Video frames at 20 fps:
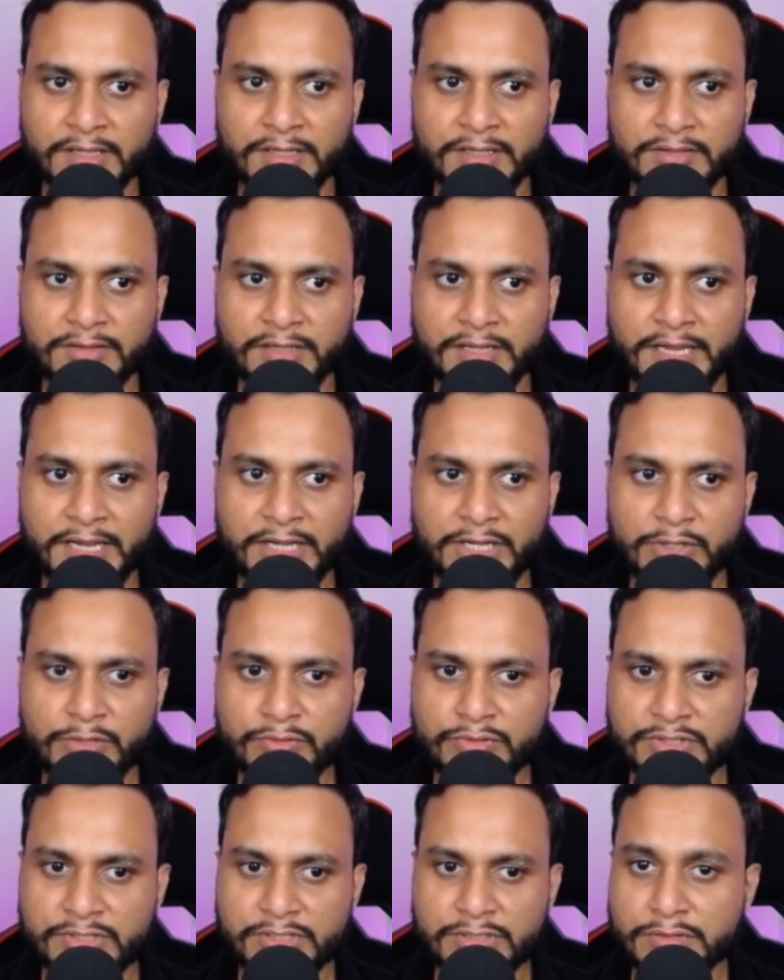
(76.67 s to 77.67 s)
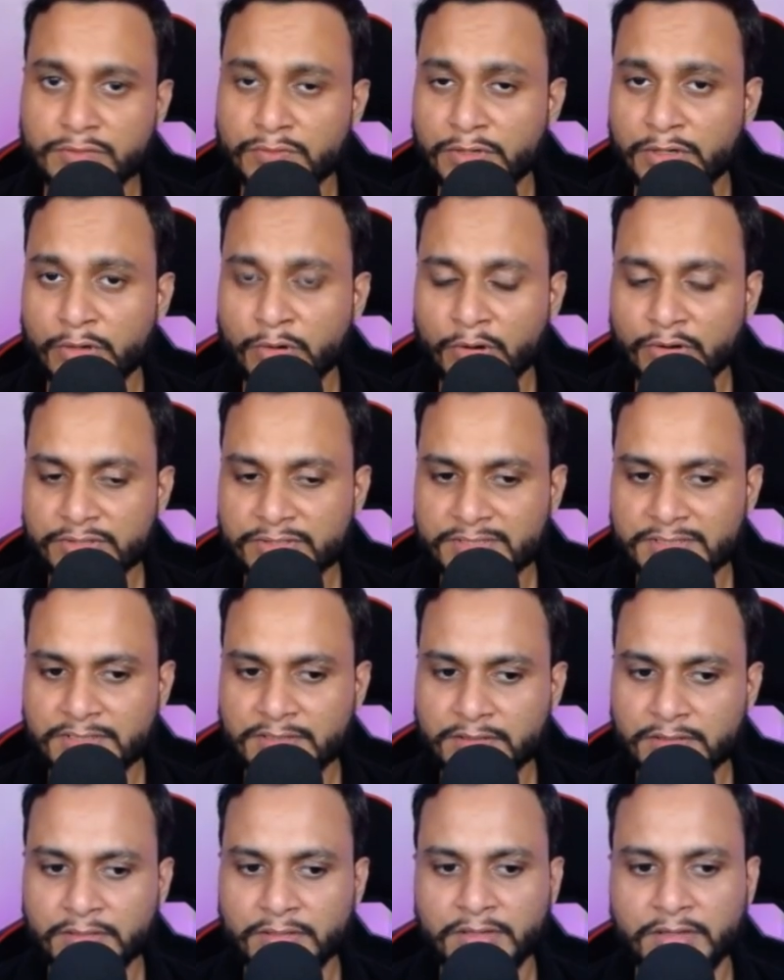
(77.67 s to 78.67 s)
the end users will not
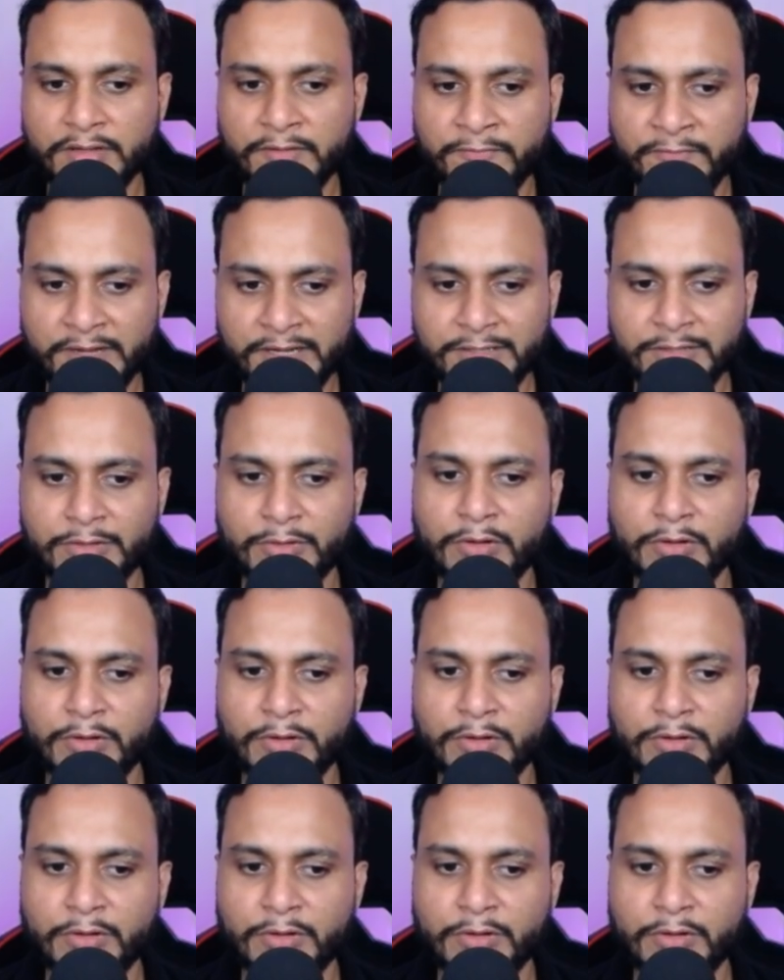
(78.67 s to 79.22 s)
see the effect